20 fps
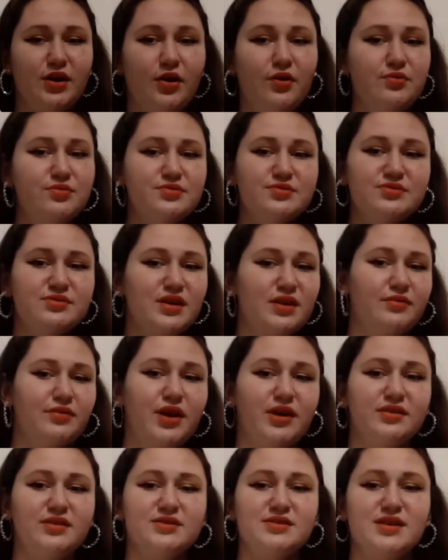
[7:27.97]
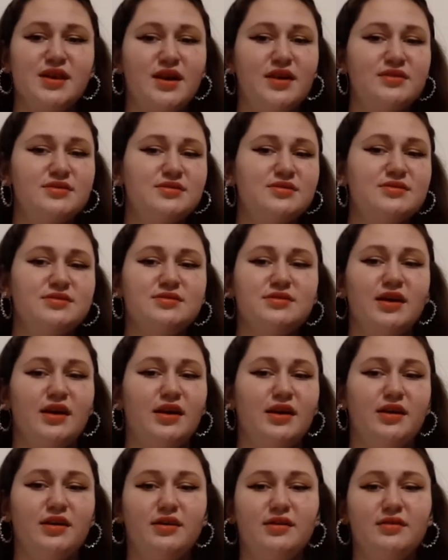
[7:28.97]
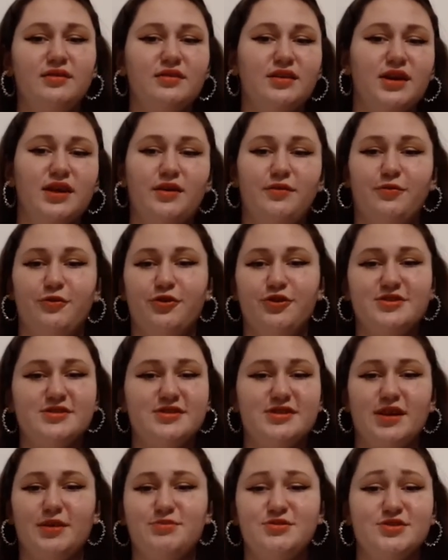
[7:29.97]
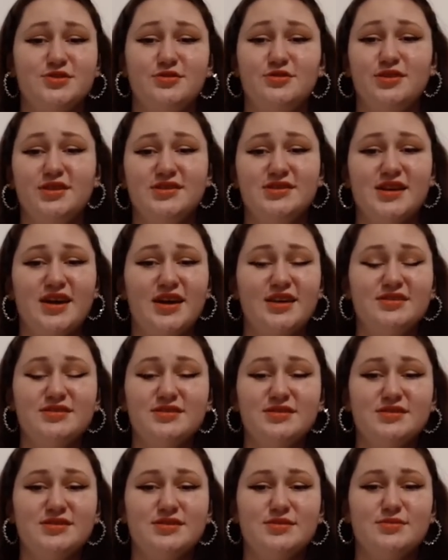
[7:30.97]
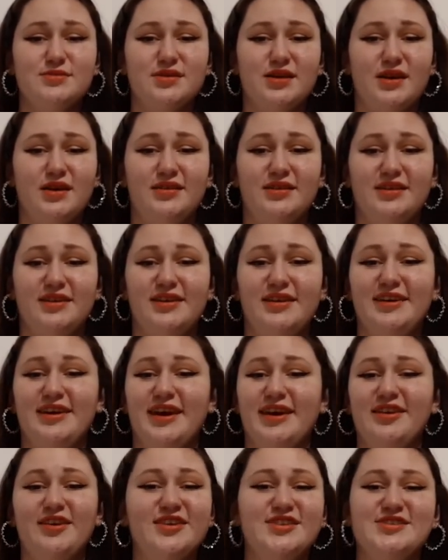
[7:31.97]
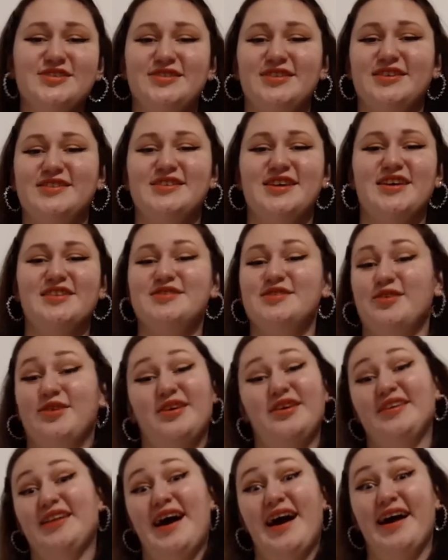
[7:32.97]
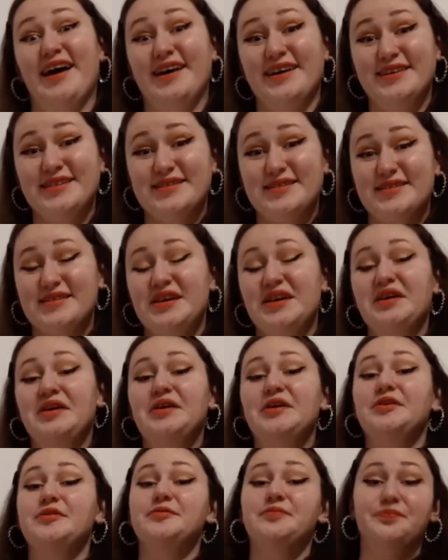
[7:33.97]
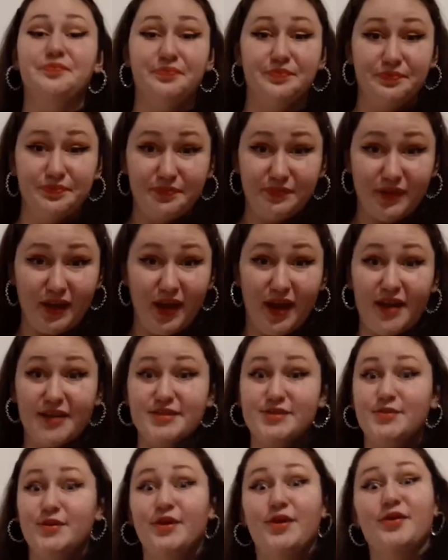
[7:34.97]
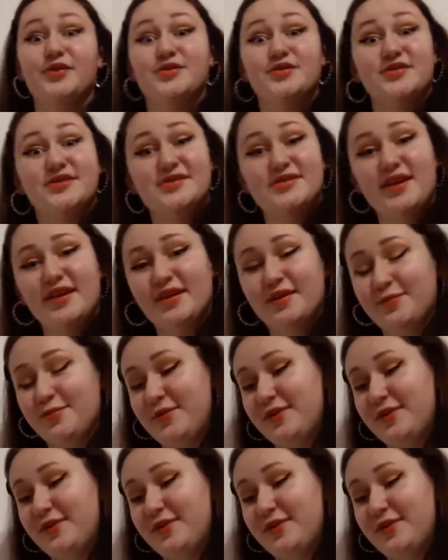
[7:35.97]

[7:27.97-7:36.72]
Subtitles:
goes. They ride the tens. He forces him to do the tens. And he cannot do the tens, so he lies. Hence, we go to the second